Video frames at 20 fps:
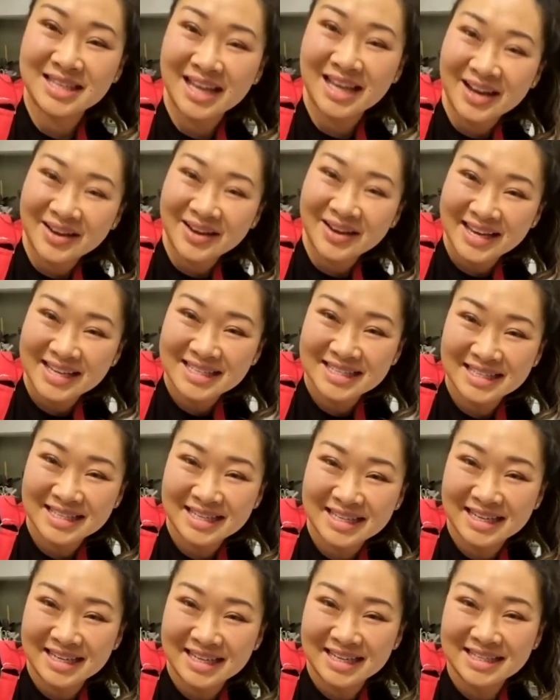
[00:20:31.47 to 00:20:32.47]
how easy
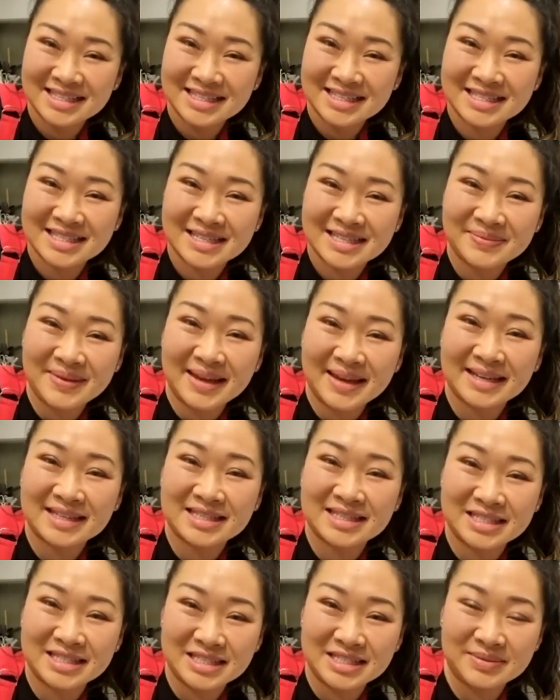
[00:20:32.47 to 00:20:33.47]
it is to make
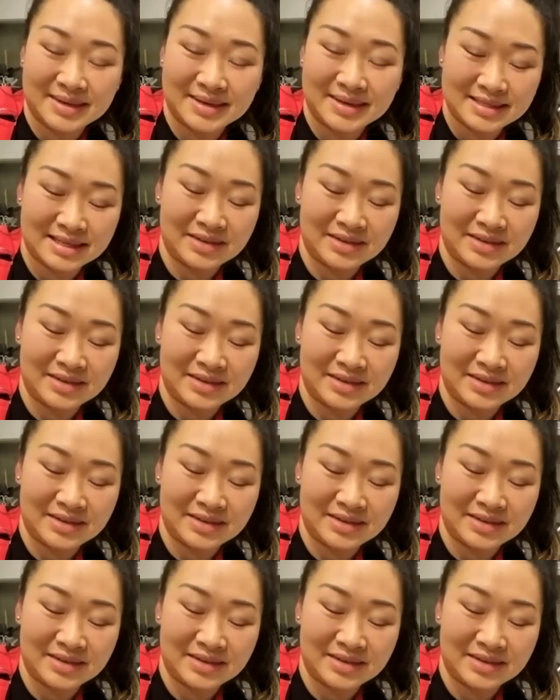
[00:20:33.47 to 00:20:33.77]
gingerbread.